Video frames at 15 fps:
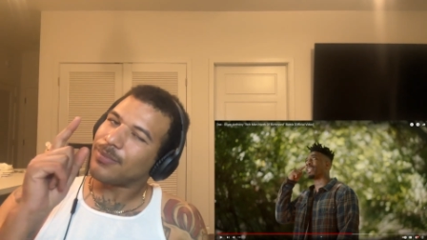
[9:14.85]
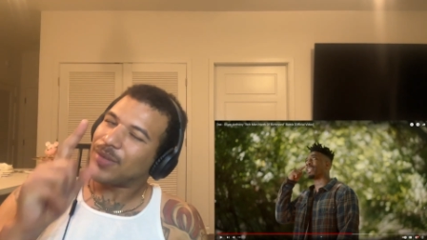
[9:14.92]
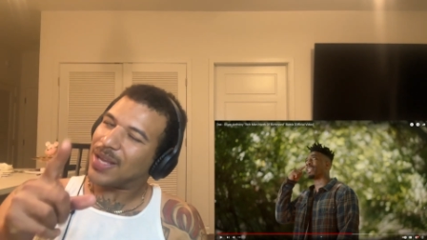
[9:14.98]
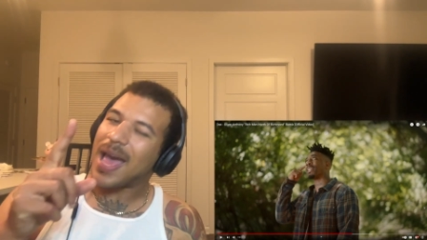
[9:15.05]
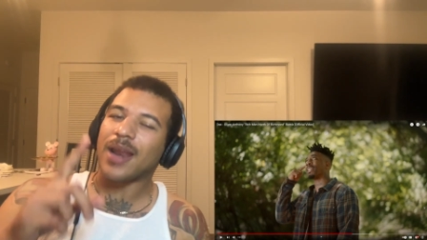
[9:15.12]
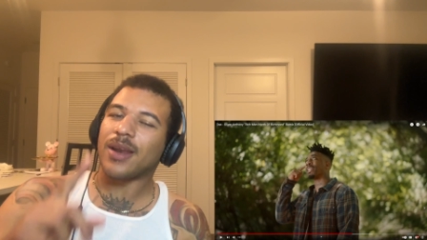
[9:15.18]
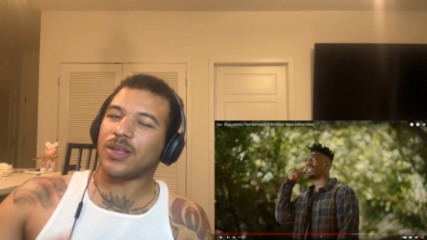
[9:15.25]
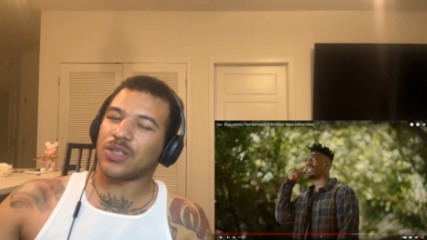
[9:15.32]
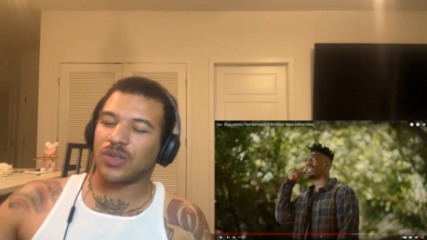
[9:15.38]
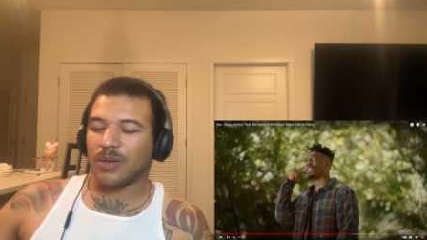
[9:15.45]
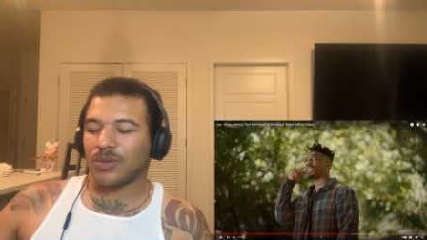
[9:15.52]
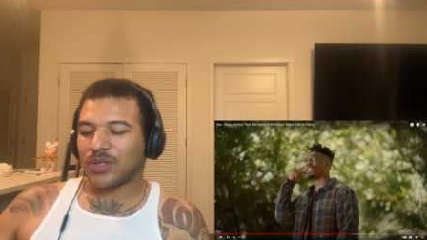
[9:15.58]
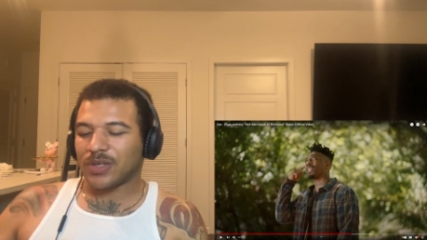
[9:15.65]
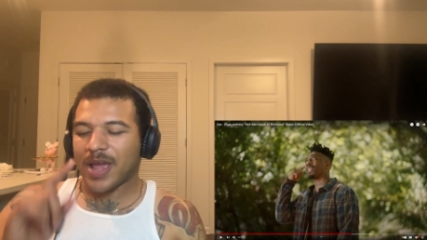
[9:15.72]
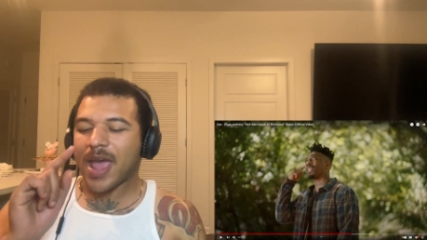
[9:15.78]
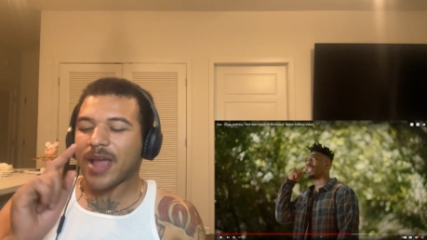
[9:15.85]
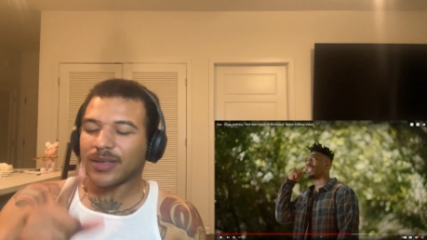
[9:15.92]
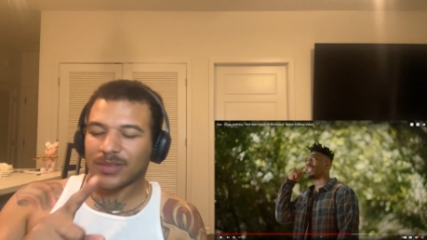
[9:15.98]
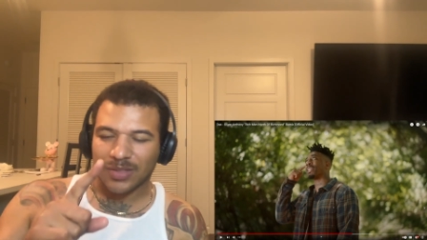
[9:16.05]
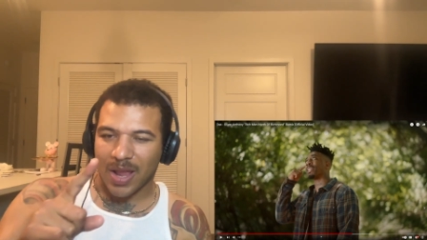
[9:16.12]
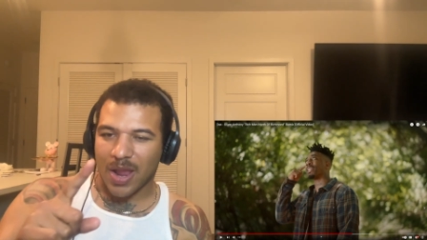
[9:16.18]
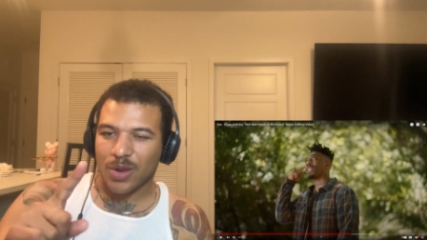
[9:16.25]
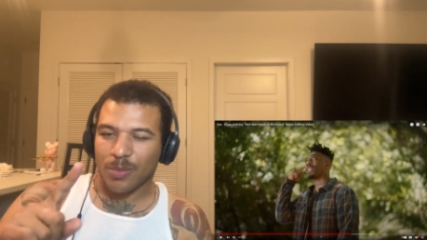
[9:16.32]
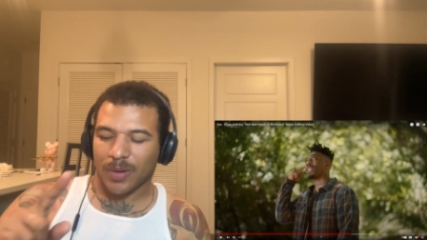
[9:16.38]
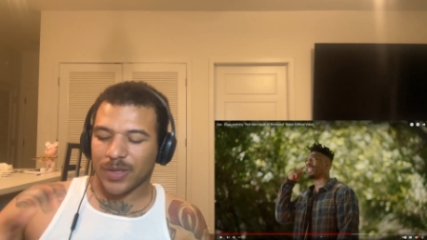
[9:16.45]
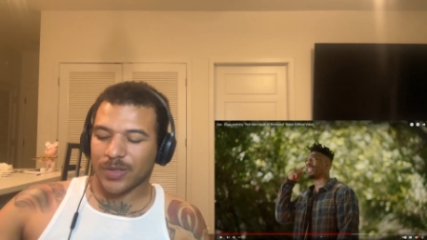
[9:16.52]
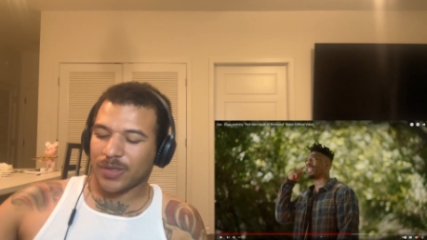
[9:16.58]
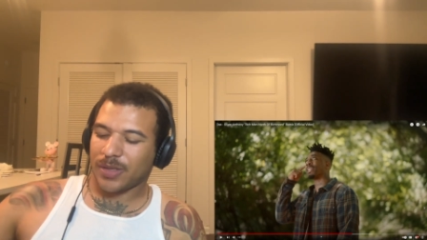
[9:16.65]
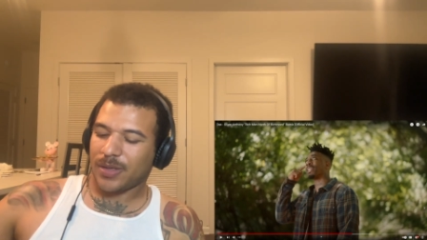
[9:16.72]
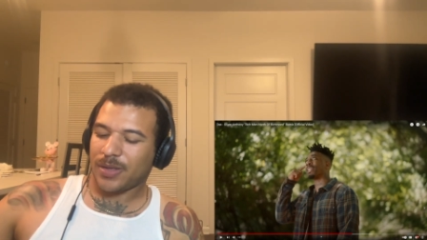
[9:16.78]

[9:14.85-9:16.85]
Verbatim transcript: Gotta disagree with you, Dax. Stay in your place.